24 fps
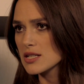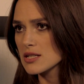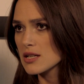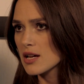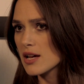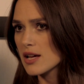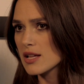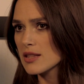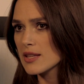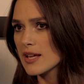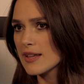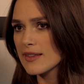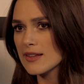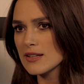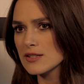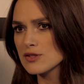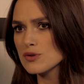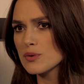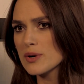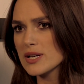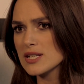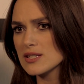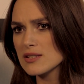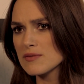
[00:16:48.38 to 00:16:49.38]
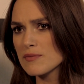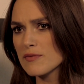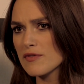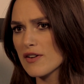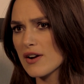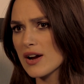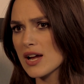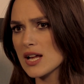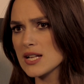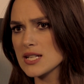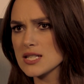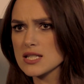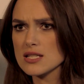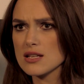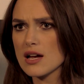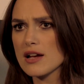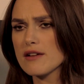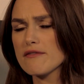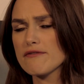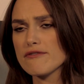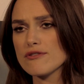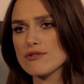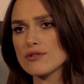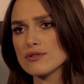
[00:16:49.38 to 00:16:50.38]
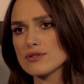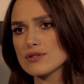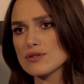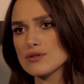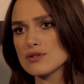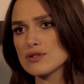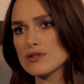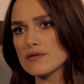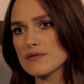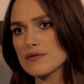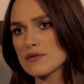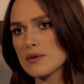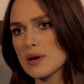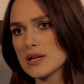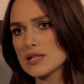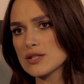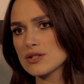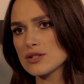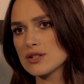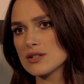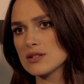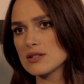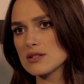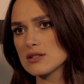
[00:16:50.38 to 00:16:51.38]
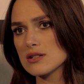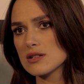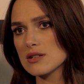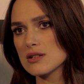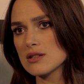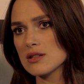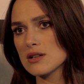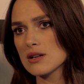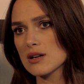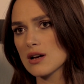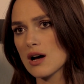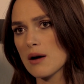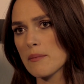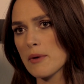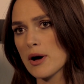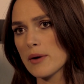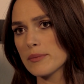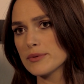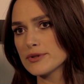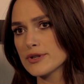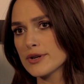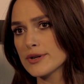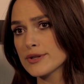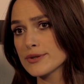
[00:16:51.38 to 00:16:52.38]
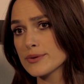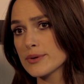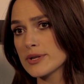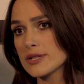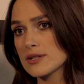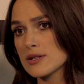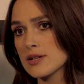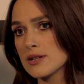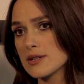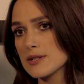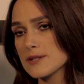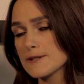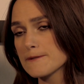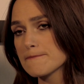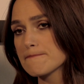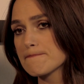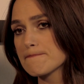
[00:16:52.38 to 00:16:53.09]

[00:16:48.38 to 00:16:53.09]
tonight, and there's always some very insightful sort of questions that, that come up, so it's always nice.